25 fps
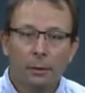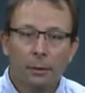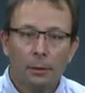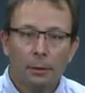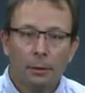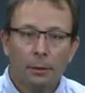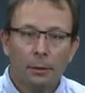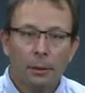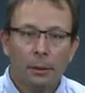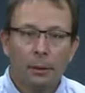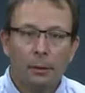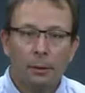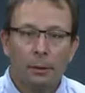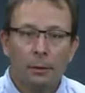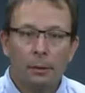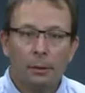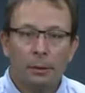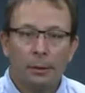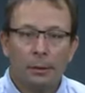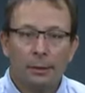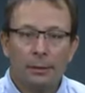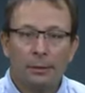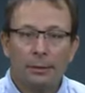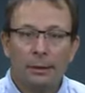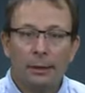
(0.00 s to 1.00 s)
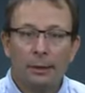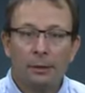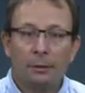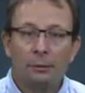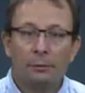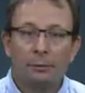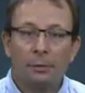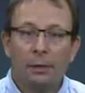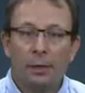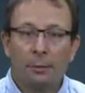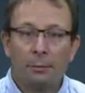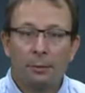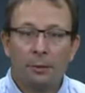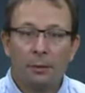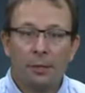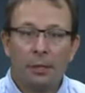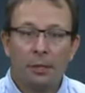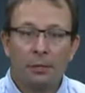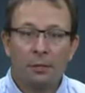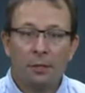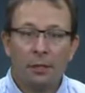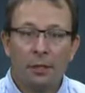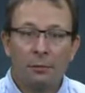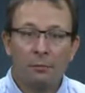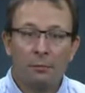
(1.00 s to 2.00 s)
Now, the extent of climate change
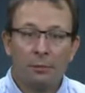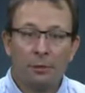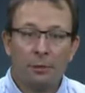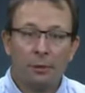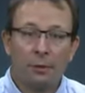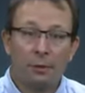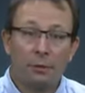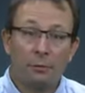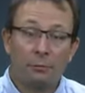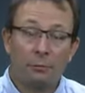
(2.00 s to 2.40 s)
in Africa,